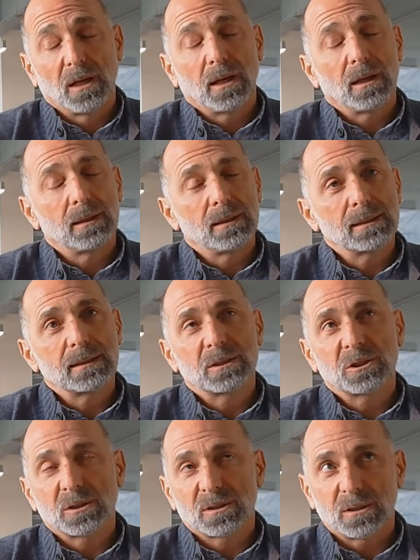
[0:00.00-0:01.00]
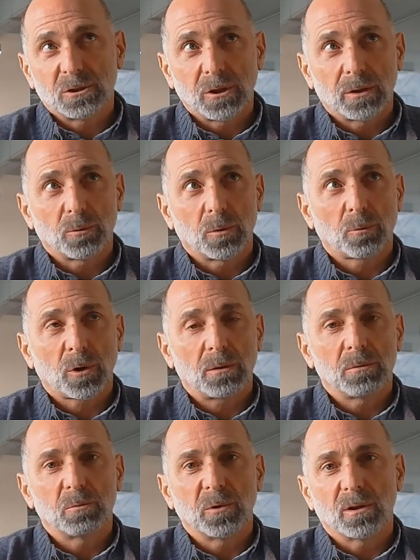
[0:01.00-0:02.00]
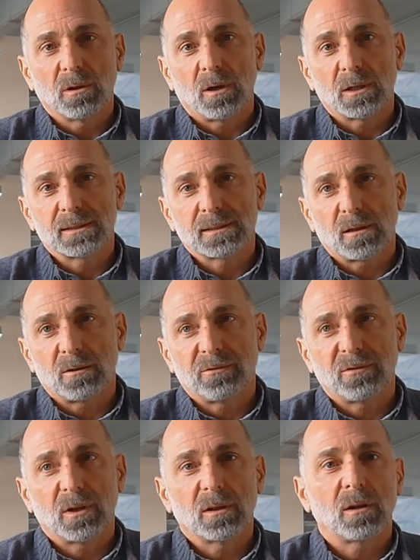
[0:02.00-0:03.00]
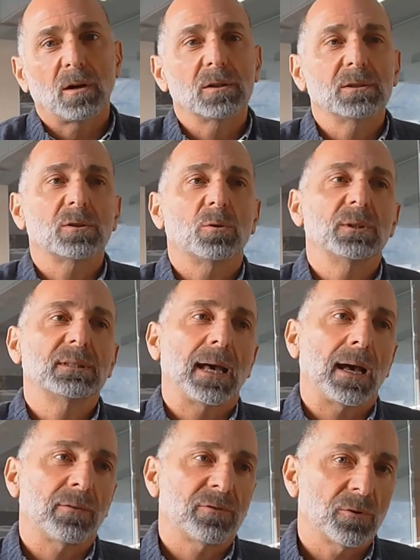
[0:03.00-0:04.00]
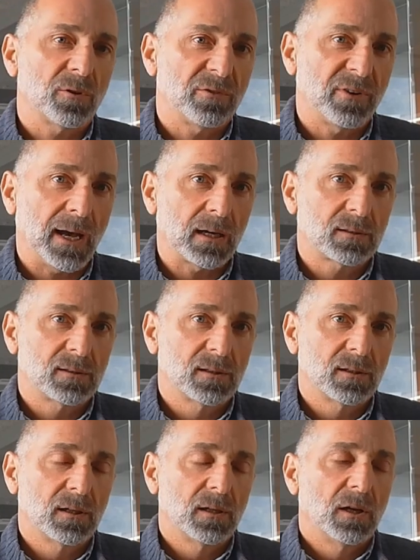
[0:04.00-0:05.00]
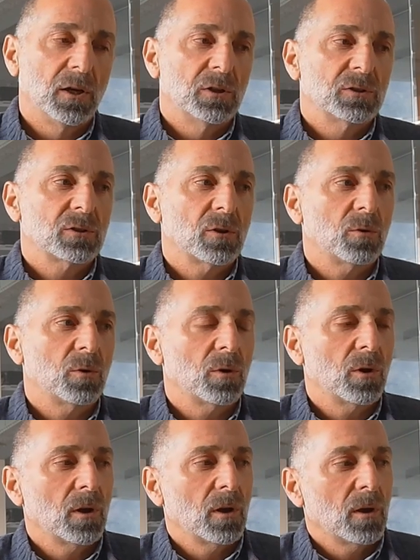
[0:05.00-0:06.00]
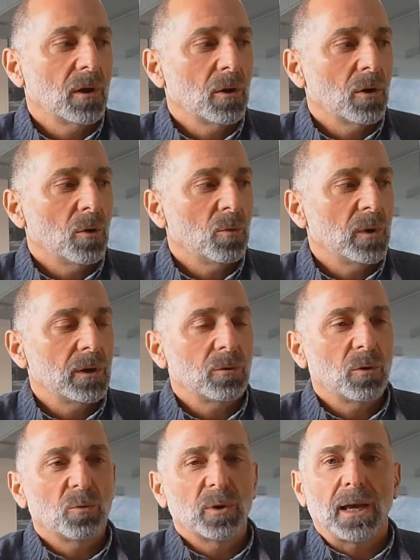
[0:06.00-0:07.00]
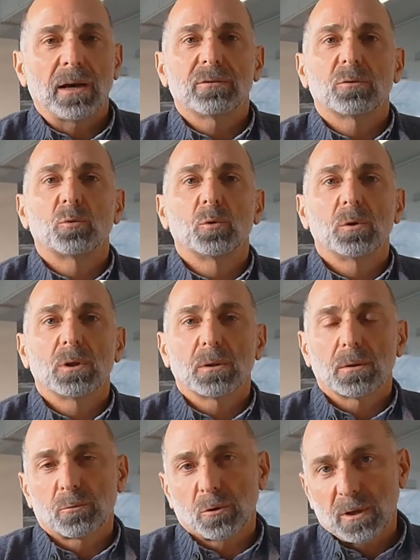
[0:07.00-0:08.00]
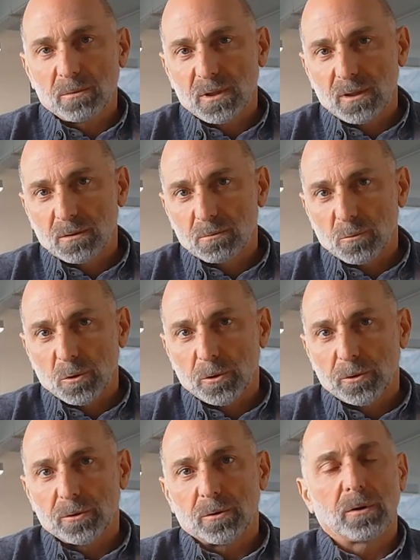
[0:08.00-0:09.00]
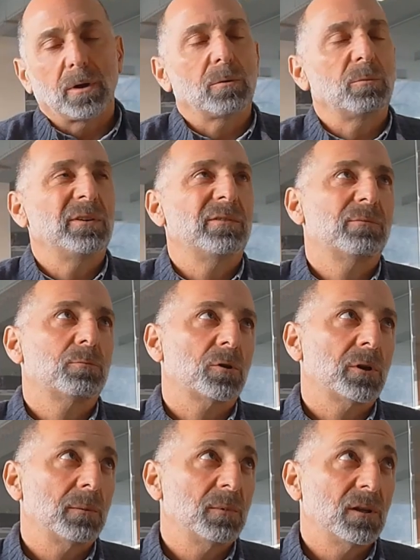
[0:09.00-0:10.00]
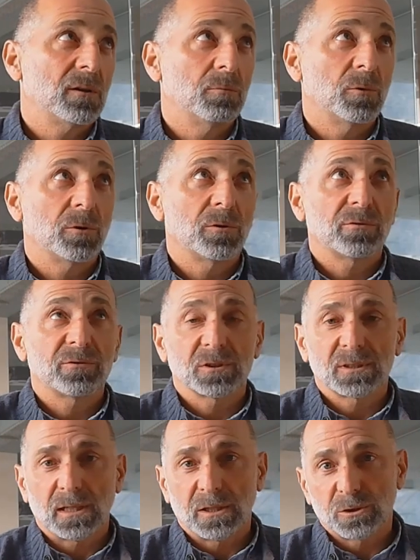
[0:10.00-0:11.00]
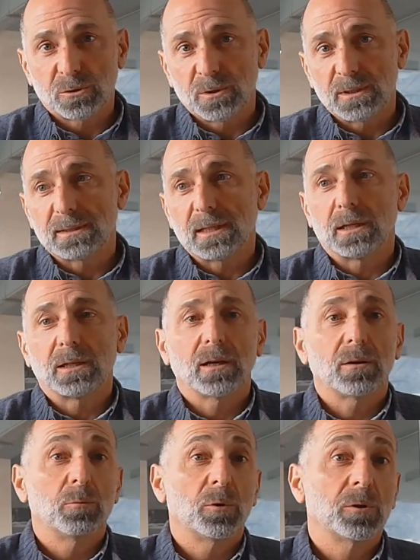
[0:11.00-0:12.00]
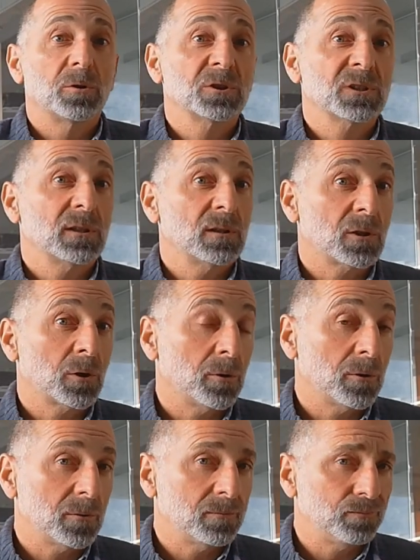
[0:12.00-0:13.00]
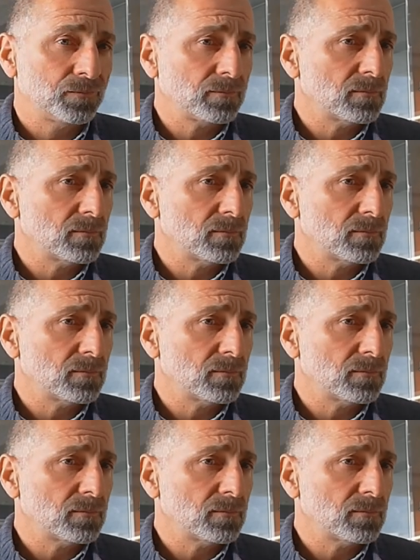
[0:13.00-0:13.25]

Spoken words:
And this is just a general problem with law itself. Law is always after the fact. So when we have a rule prohibiting murder, and we've prohibited murder for centuries, and yet murder still occur.